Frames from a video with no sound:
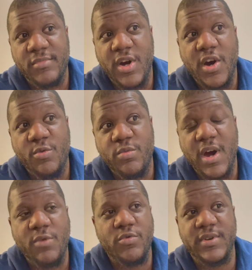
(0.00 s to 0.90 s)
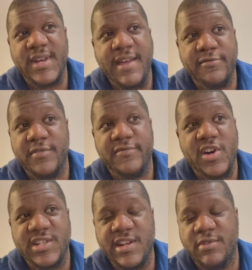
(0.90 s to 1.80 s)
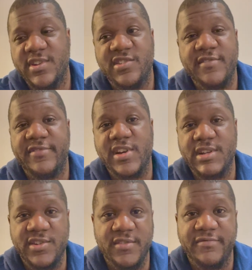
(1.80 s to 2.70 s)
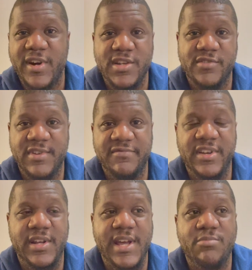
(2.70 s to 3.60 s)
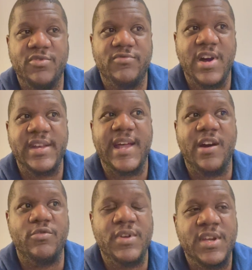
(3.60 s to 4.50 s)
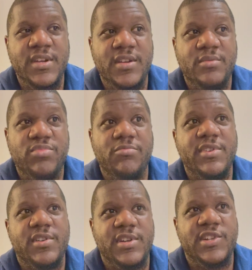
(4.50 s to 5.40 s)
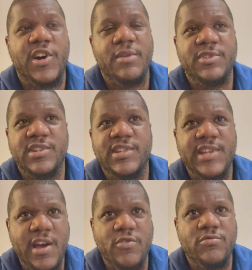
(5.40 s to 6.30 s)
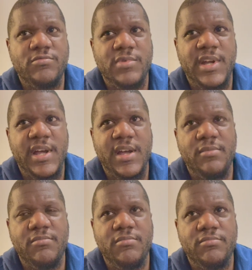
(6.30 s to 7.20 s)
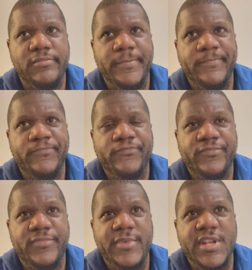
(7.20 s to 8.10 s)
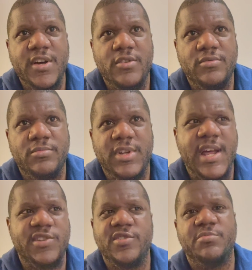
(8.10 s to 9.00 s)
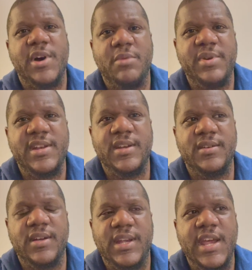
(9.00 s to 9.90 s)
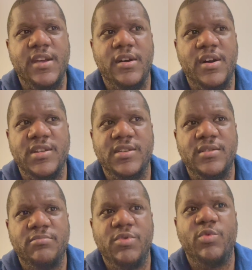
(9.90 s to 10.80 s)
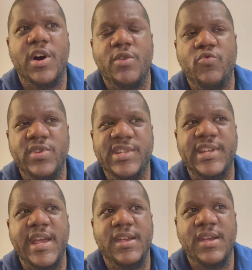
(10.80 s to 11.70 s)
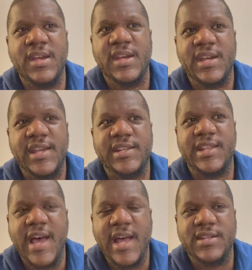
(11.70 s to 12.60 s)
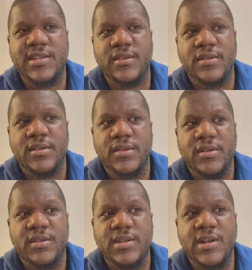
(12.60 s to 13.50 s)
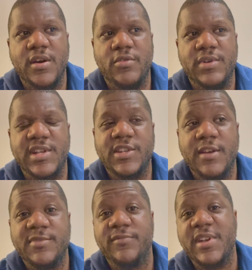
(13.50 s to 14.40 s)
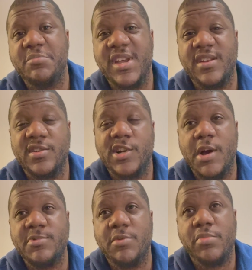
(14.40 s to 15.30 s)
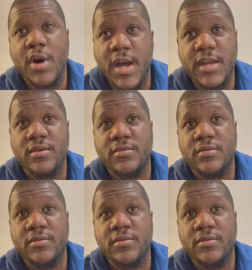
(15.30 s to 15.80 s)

i i would never advise anyone it's not financial advice or anything like that but right now probably not the time to sell um you know but that's just my opinion okay guys but what i would say is that you know in terms of it being a time to buy